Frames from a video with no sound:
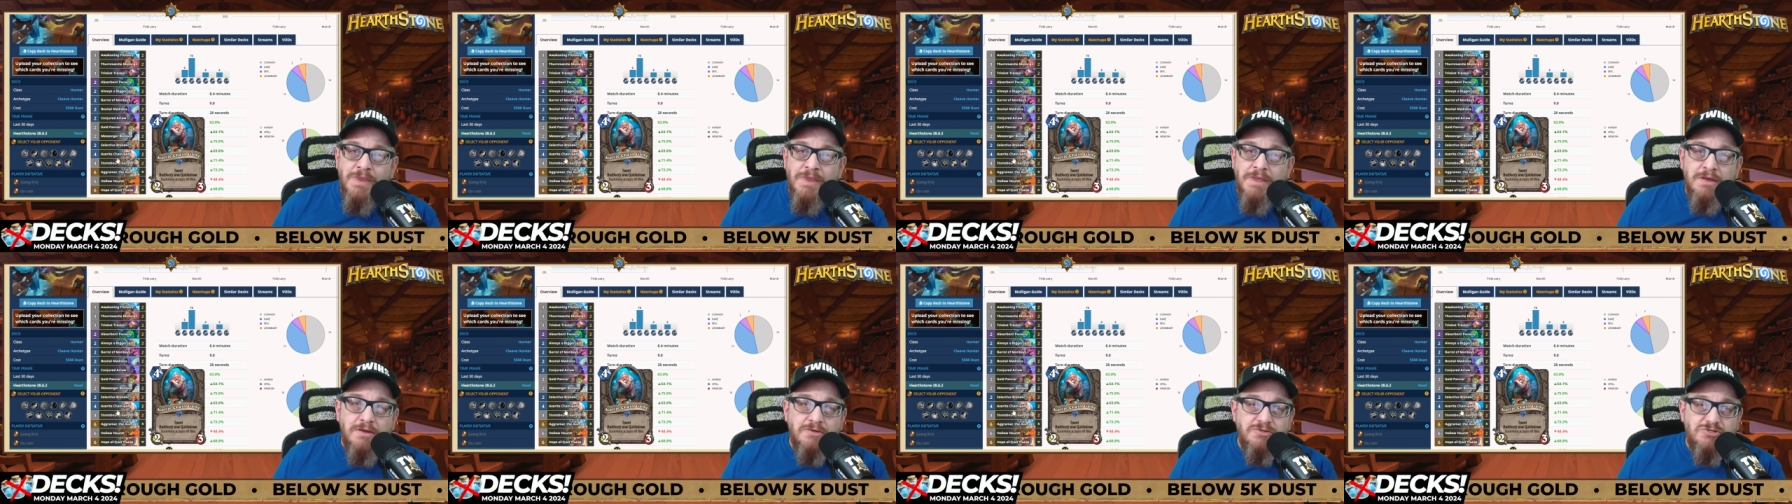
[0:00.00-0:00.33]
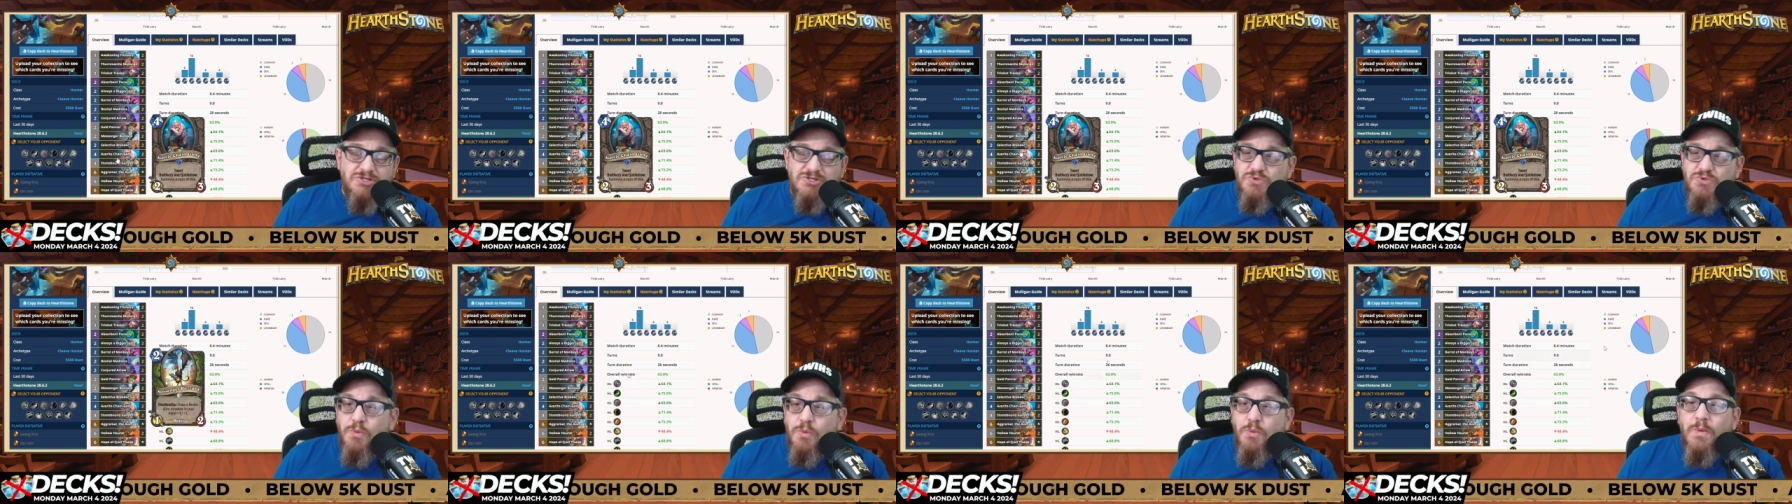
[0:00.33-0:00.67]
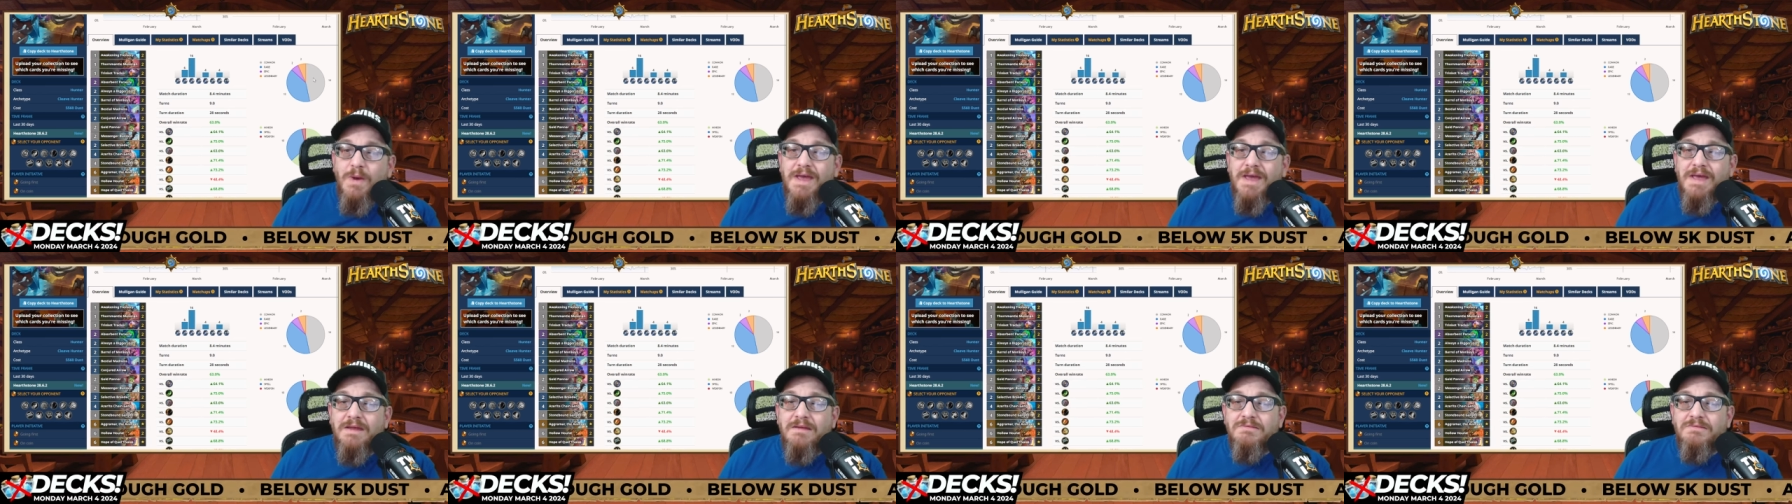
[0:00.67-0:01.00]
Just
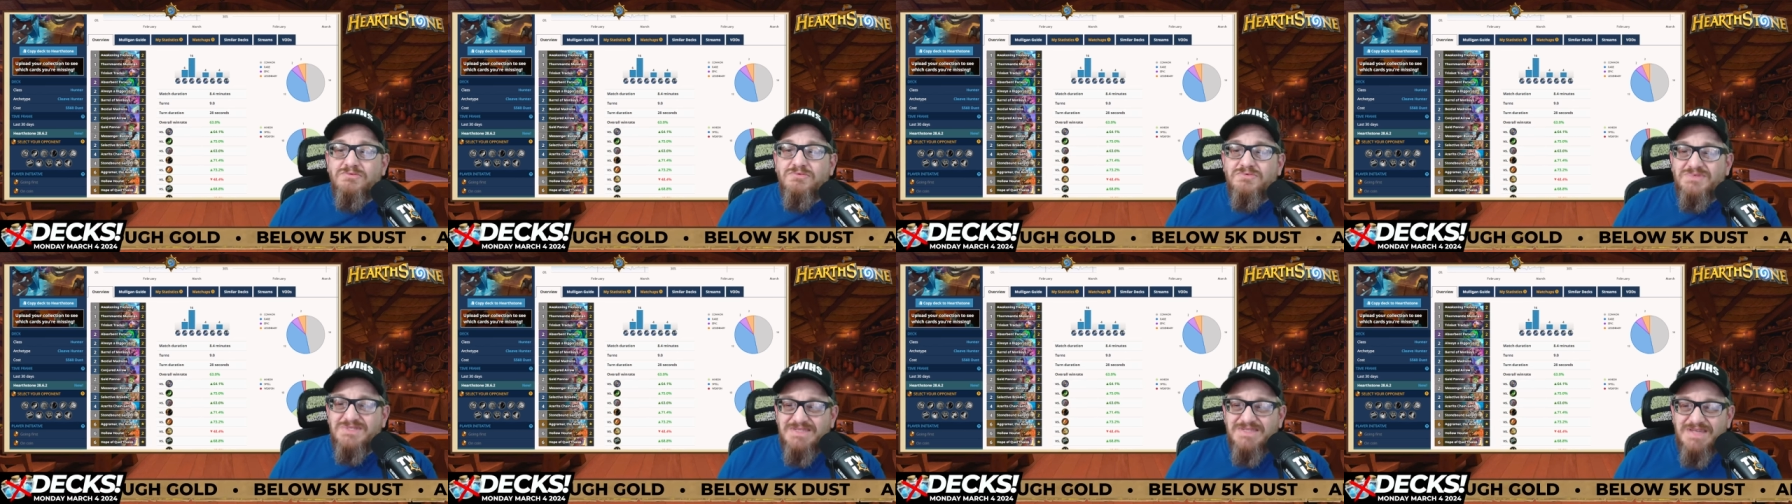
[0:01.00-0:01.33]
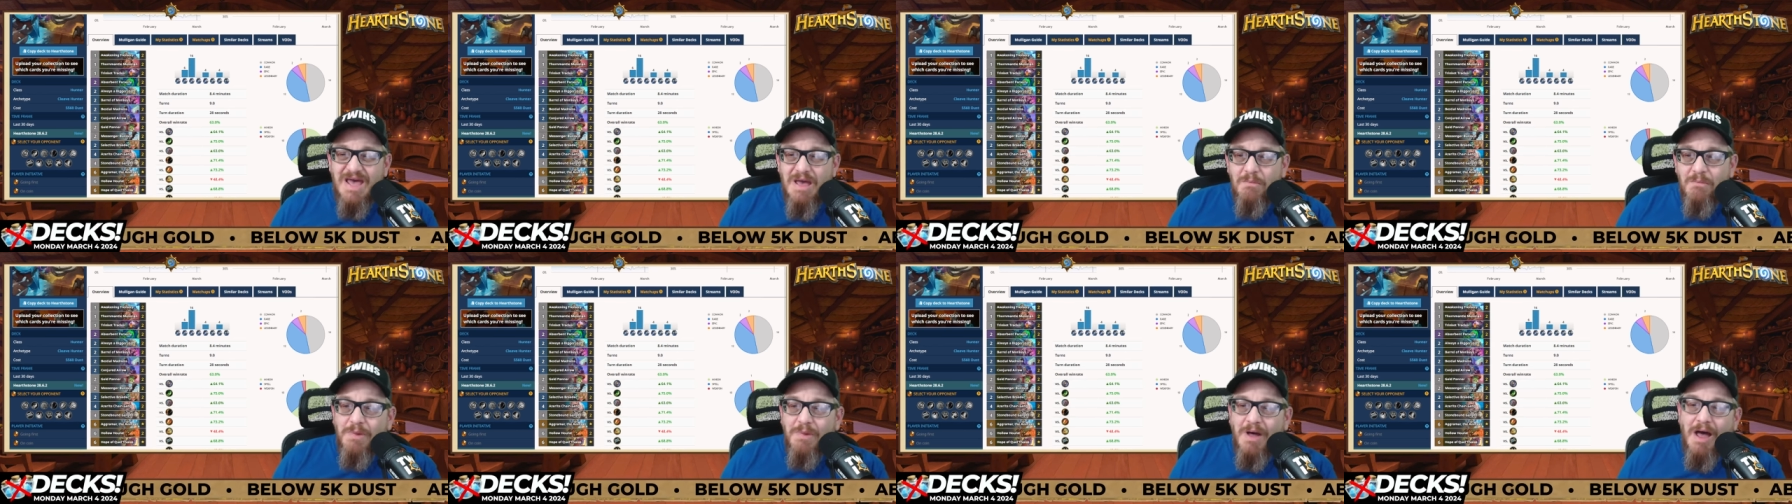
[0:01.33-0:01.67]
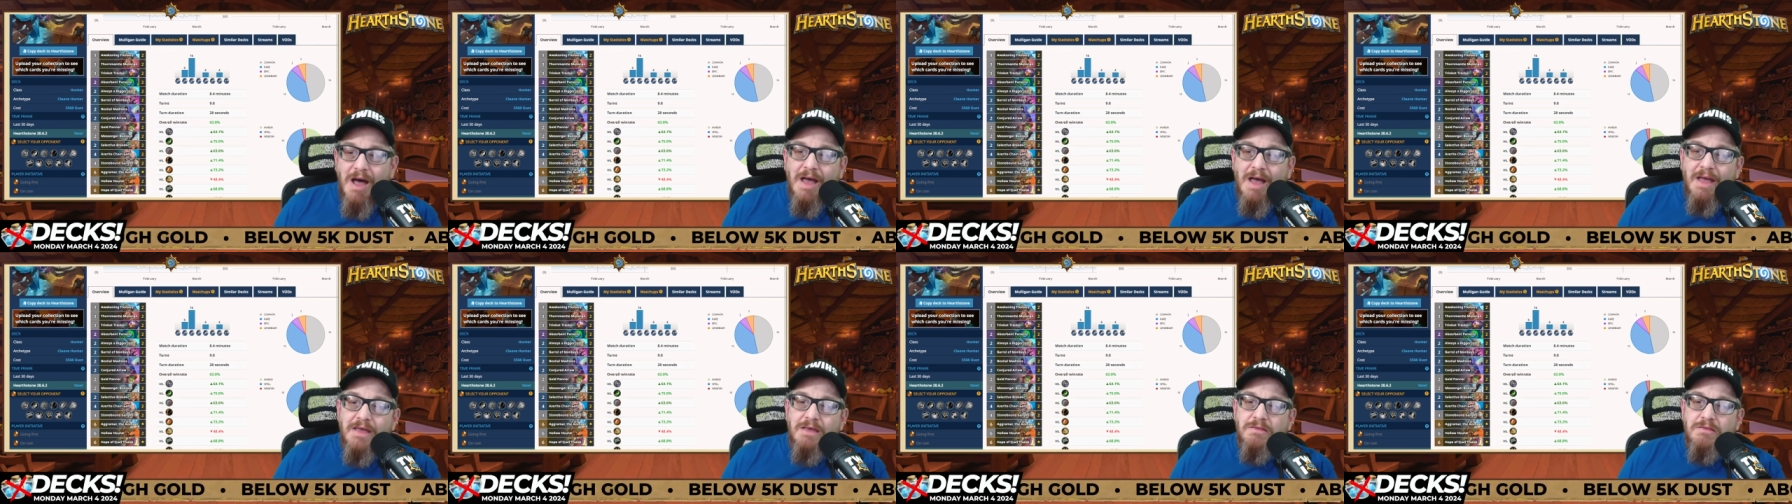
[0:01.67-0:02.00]
wait. Stand
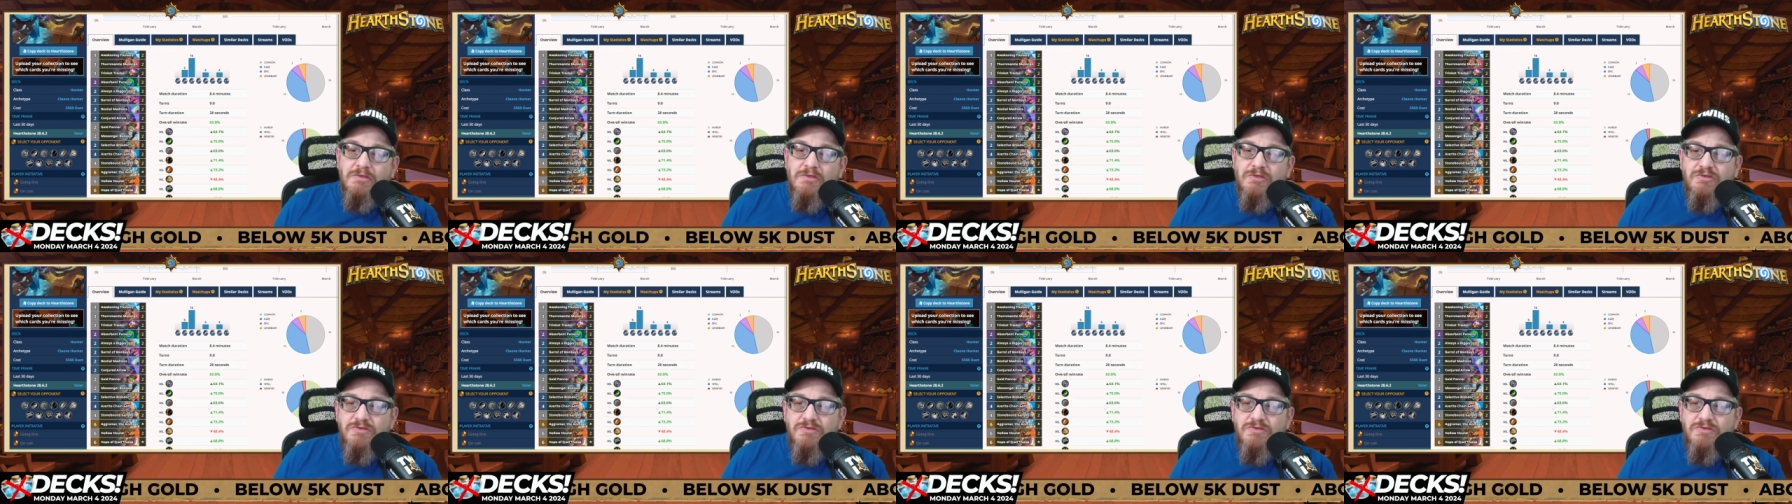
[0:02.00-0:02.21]
by.